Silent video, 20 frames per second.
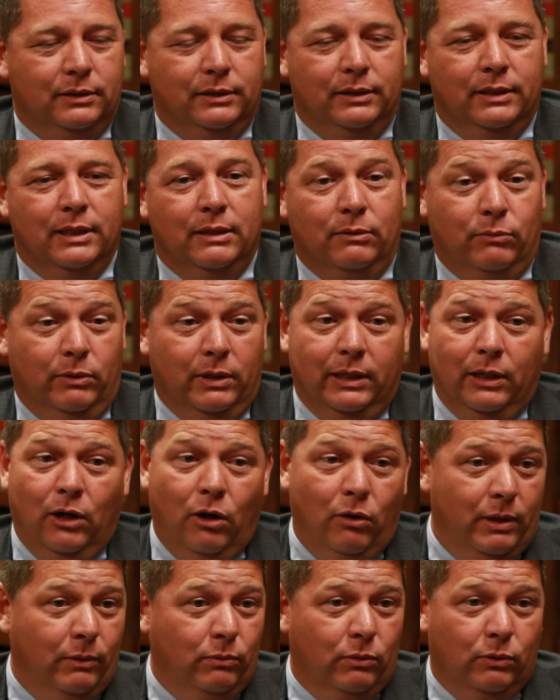And really,
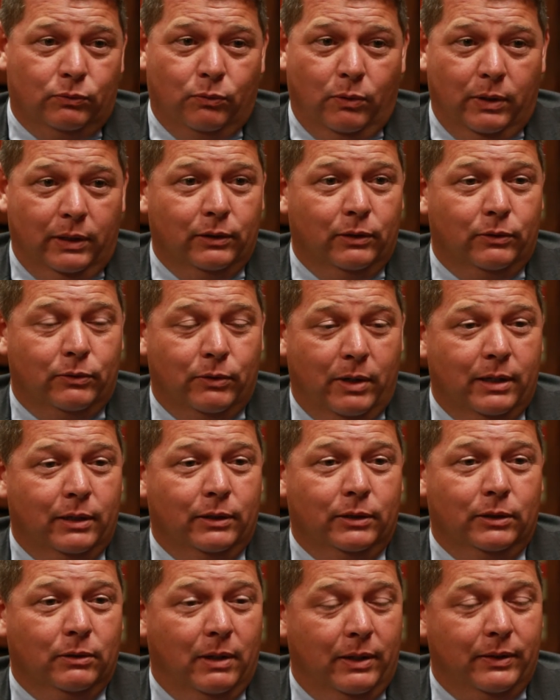all he was wanting to try to
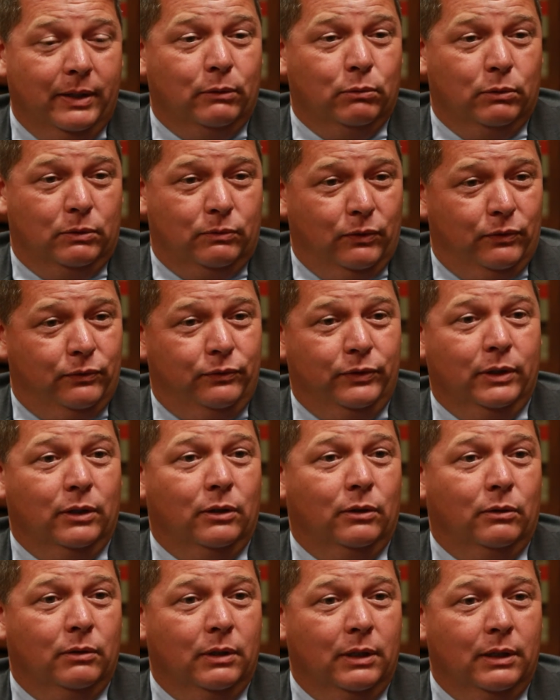do, I think, was
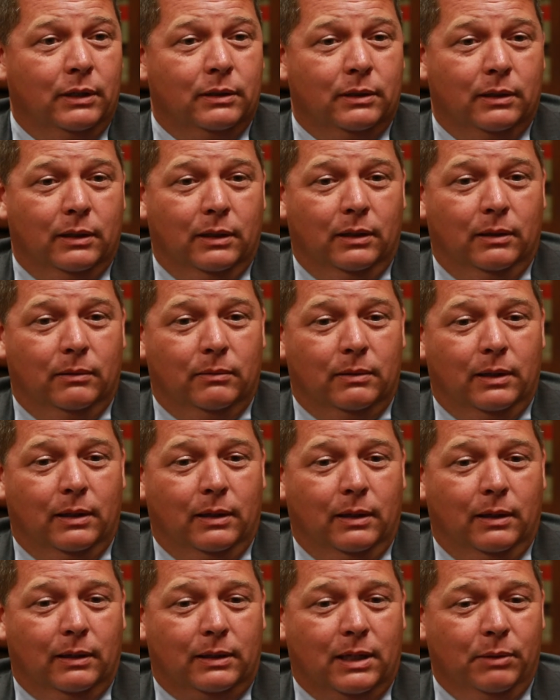fulfill uh,
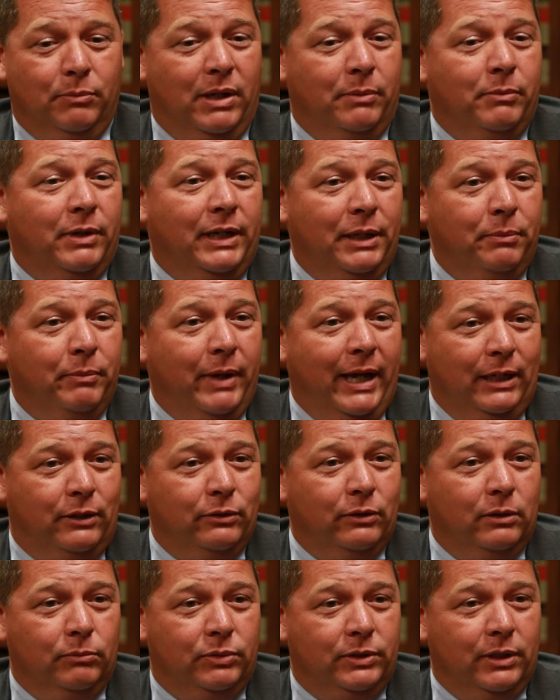uh, commitment he made
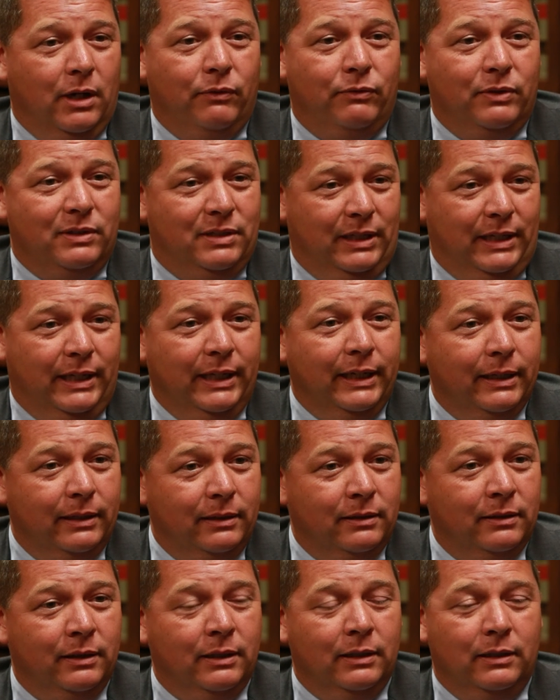to himself as a
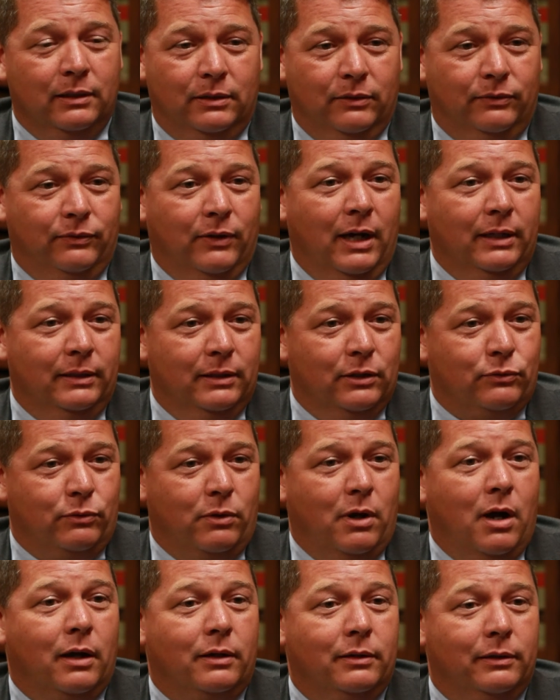kid to find this
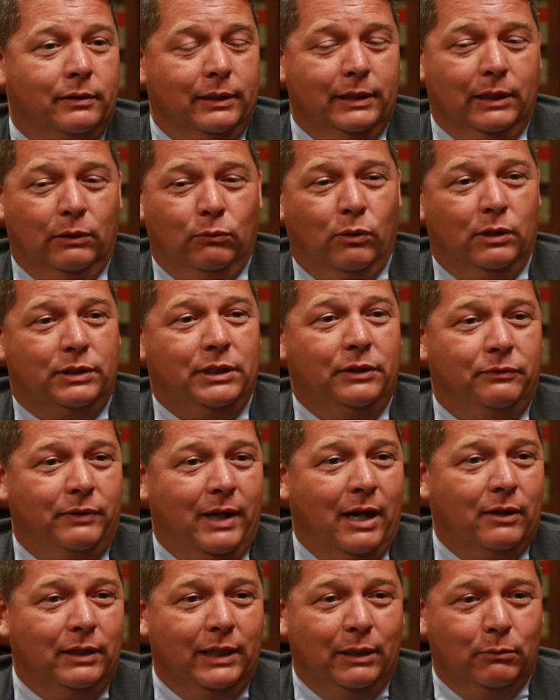rock. And then once he
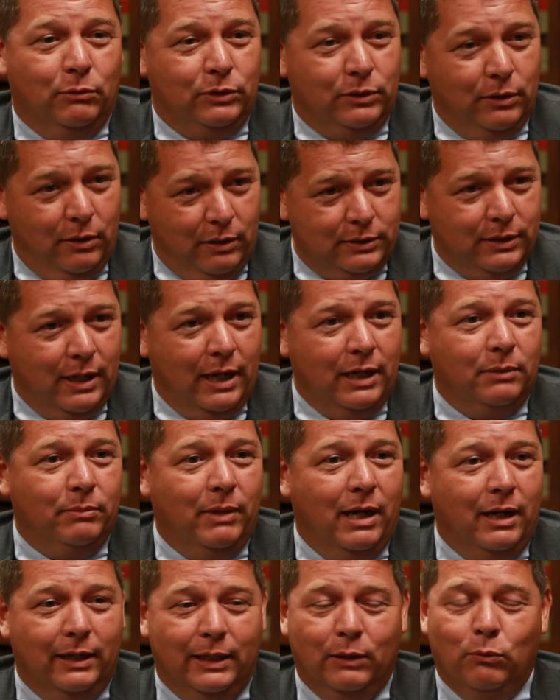found it, he was so excited
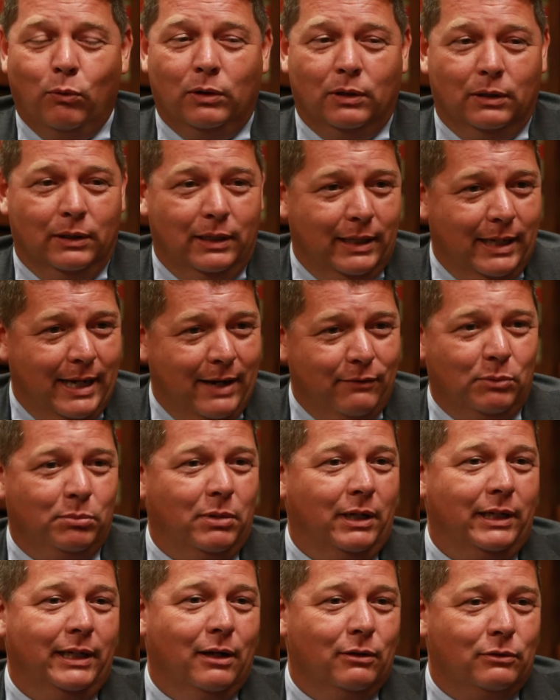about it, he wanted to let
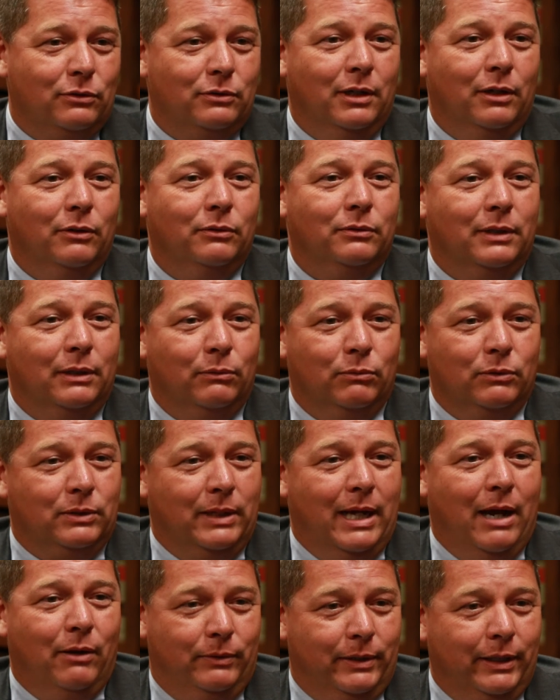everybody else know that it was
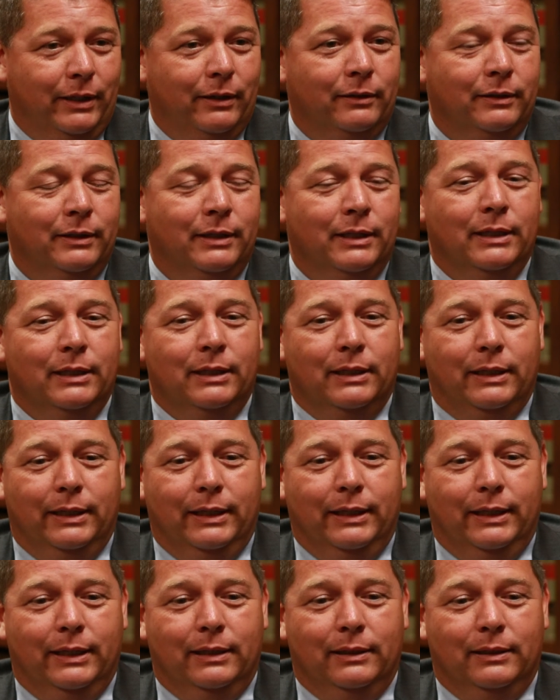out there.
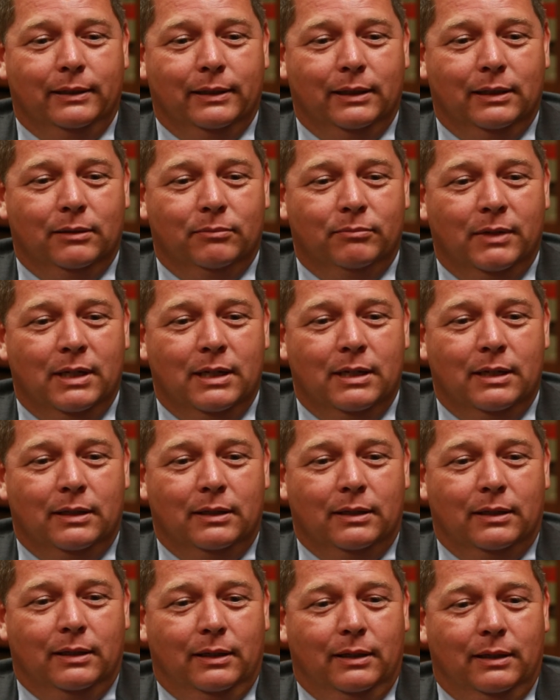And uh,
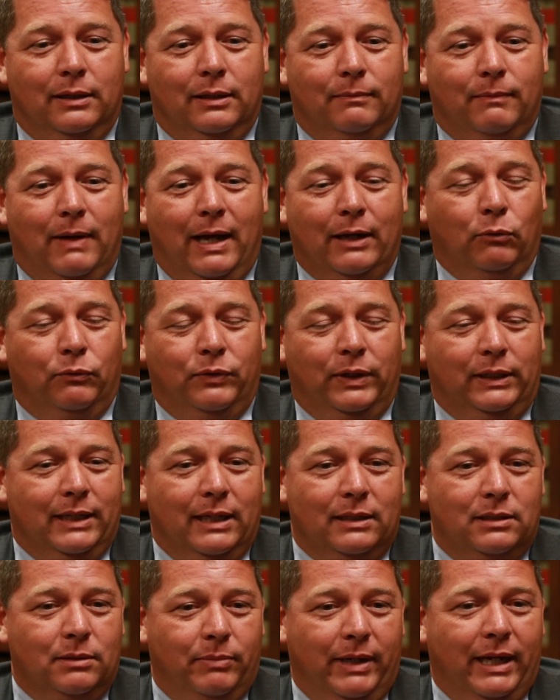uh, I don't think
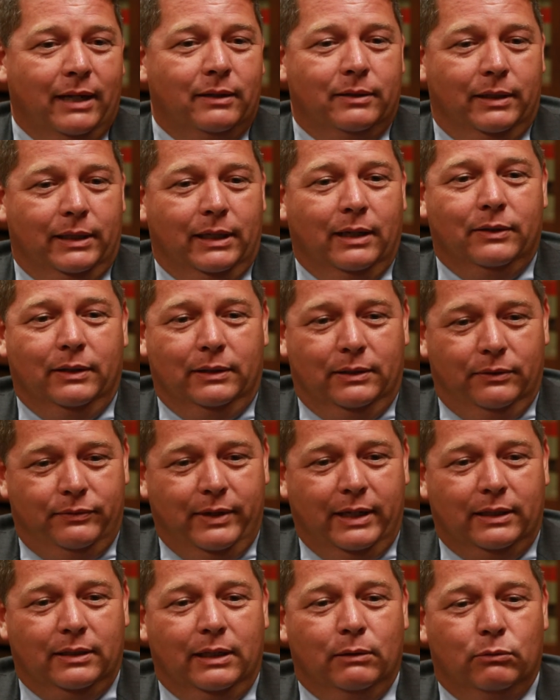that's a bad thing. I think the
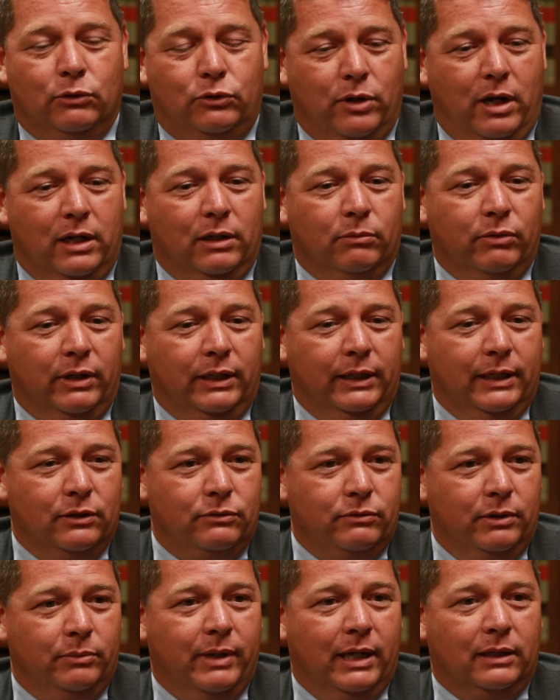fact that he was trying to bring
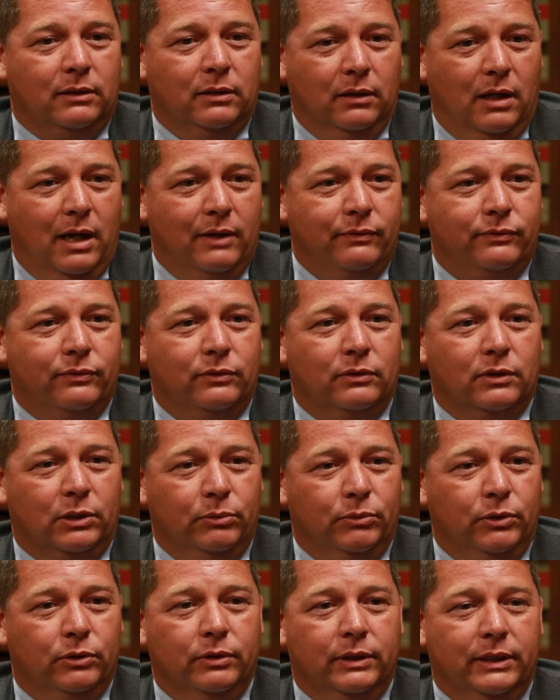history back to life for the
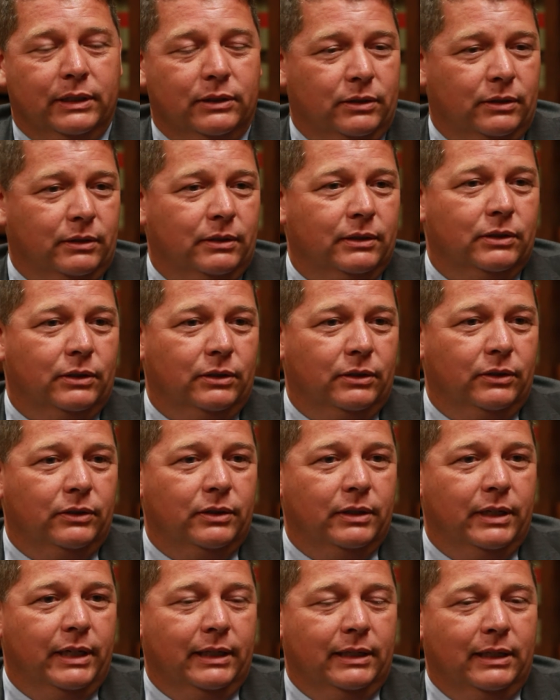community is a, is a good
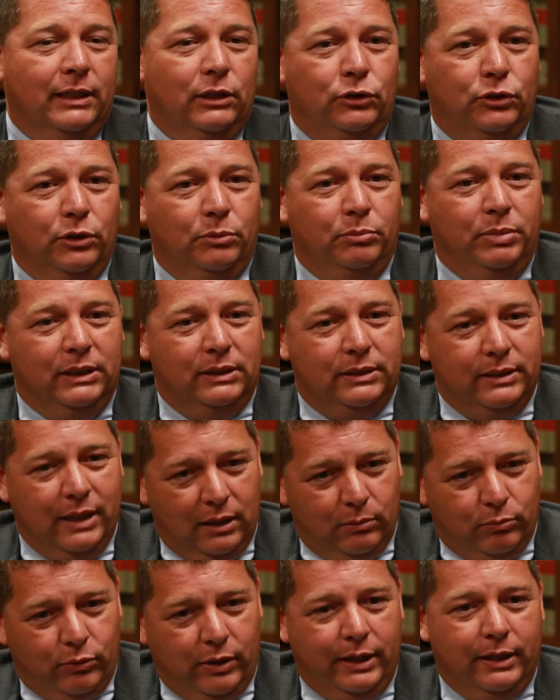thing, and he should be
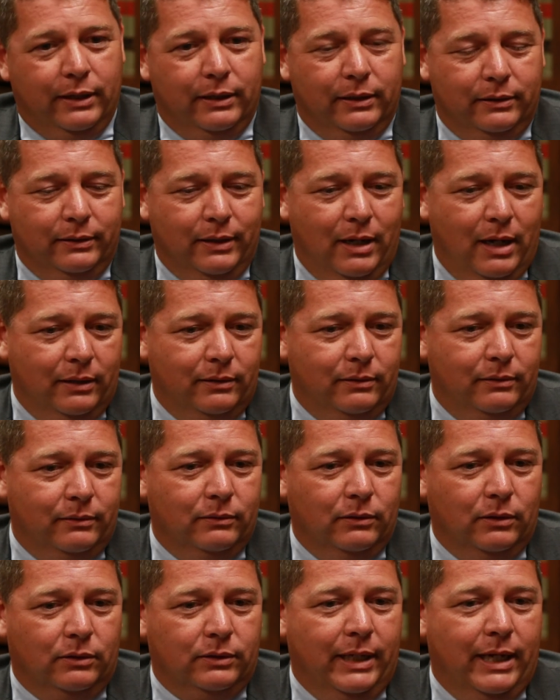celebrated and not
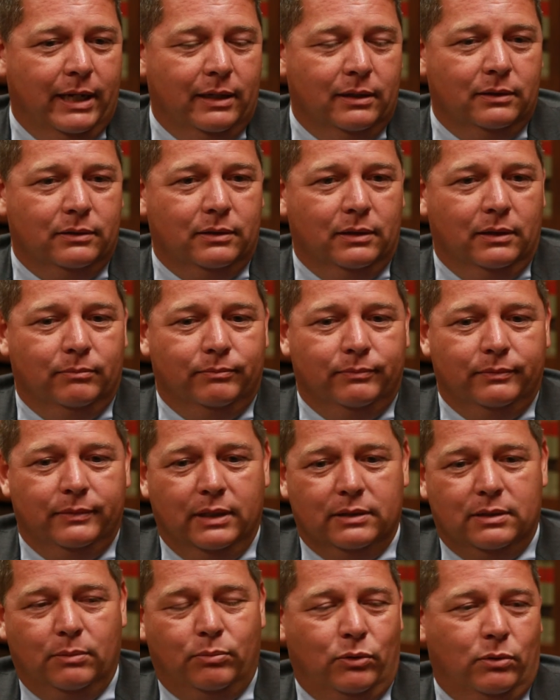looked at as a,
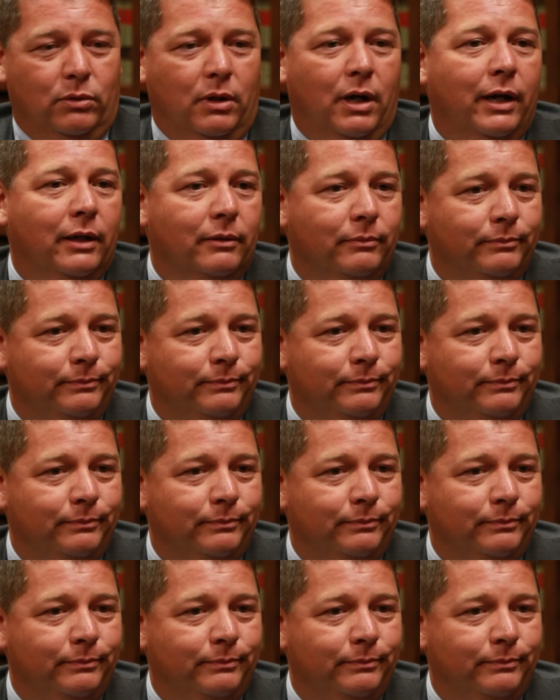as a pariah.